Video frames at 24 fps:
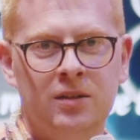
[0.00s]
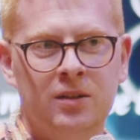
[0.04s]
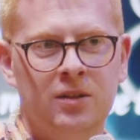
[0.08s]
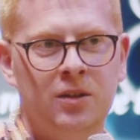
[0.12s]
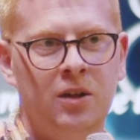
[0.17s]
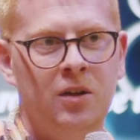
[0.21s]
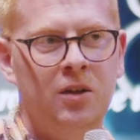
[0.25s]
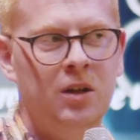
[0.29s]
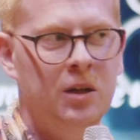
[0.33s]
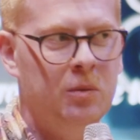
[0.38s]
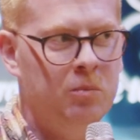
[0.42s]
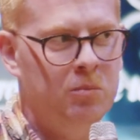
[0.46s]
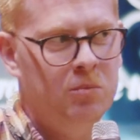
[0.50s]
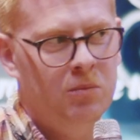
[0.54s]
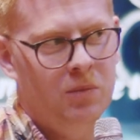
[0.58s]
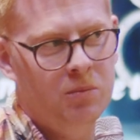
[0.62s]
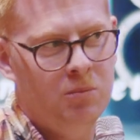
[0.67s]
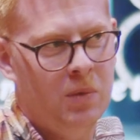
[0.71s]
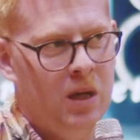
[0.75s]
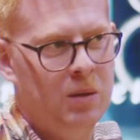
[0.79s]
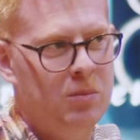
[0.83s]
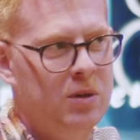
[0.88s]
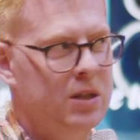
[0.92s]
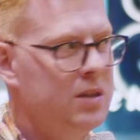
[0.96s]
You know, it,
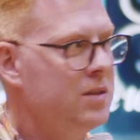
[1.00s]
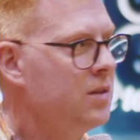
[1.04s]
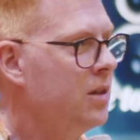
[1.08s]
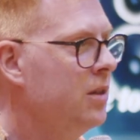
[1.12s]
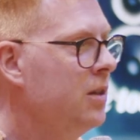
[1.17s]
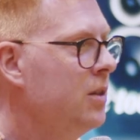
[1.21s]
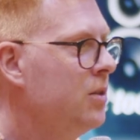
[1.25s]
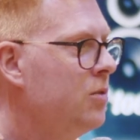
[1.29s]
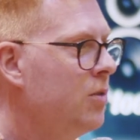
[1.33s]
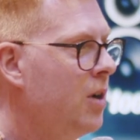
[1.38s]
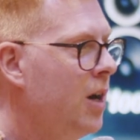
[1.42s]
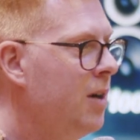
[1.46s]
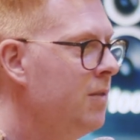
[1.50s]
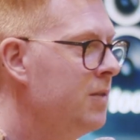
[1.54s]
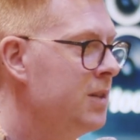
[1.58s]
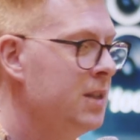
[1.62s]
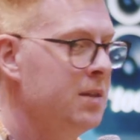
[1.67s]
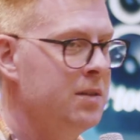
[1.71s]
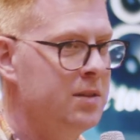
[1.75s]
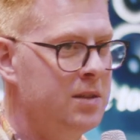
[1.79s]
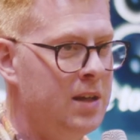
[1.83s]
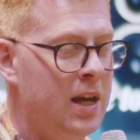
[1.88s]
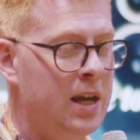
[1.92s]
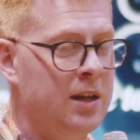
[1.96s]
maybe it's going to drive us
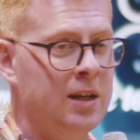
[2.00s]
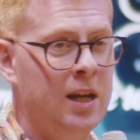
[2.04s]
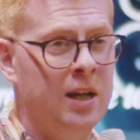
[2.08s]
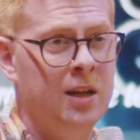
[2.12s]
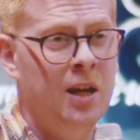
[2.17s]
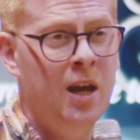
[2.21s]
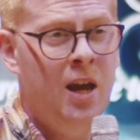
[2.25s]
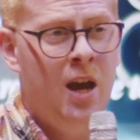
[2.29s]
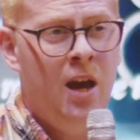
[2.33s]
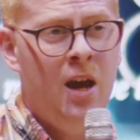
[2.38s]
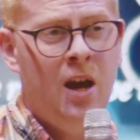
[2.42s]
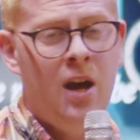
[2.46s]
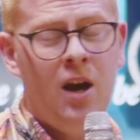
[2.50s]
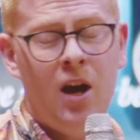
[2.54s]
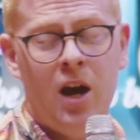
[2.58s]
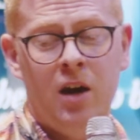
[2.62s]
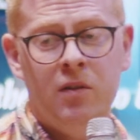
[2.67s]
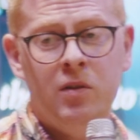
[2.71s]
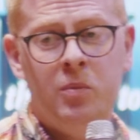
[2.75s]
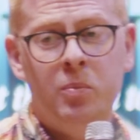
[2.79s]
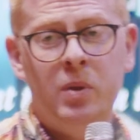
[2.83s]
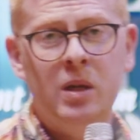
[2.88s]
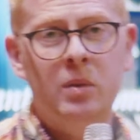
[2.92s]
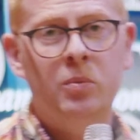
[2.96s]
insane. And
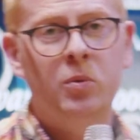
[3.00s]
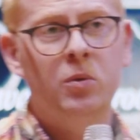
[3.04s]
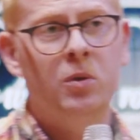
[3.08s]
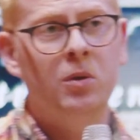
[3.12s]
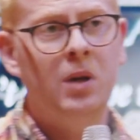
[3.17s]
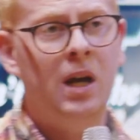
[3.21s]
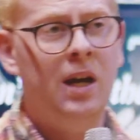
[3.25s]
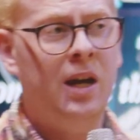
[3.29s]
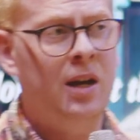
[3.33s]
other people